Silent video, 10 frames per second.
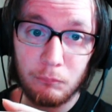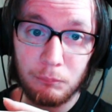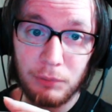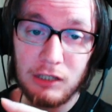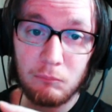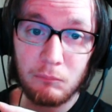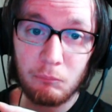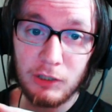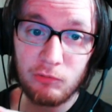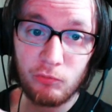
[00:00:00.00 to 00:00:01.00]
beam
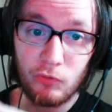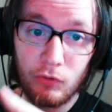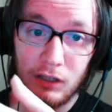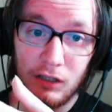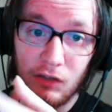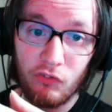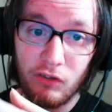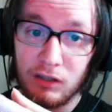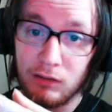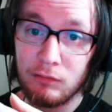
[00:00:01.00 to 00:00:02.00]
playthrough and there's
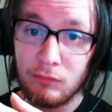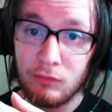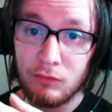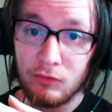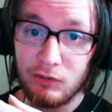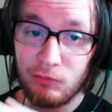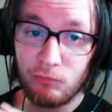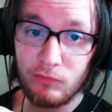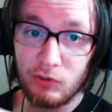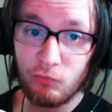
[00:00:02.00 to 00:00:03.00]
a
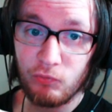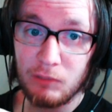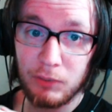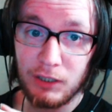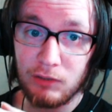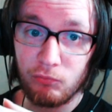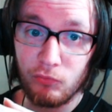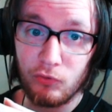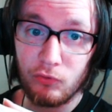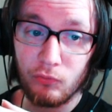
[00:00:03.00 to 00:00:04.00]
defeat playthrough,